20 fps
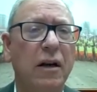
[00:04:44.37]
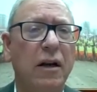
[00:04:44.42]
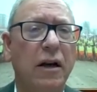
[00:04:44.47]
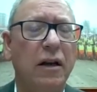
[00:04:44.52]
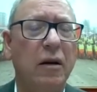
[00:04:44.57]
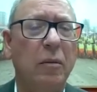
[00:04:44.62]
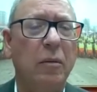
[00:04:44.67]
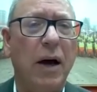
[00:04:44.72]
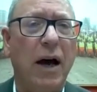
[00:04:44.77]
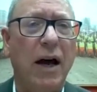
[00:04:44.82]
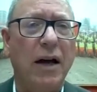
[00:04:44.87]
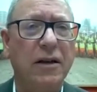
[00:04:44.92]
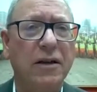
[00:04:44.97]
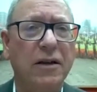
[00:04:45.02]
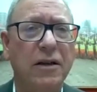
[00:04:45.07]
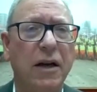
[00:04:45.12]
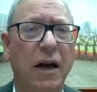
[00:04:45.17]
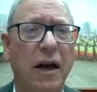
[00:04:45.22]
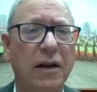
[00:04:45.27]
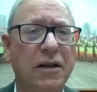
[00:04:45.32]
in the
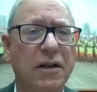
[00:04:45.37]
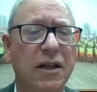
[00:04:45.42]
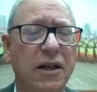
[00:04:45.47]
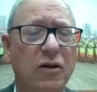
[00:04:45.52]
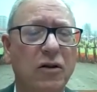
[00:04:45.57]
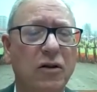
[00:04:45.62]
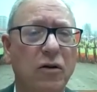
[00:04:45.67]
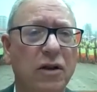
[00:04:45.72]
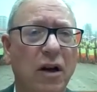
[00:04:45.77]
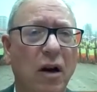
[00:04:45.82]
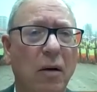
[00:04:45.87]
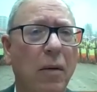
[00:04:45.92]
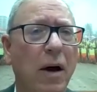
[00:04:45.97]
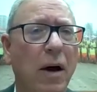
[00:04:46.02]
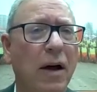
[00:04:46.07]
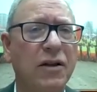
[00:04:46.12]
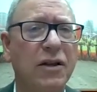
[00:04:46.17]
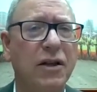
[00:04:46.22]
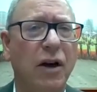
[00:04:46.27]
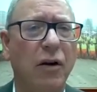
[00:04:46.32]
past uh, six or so months.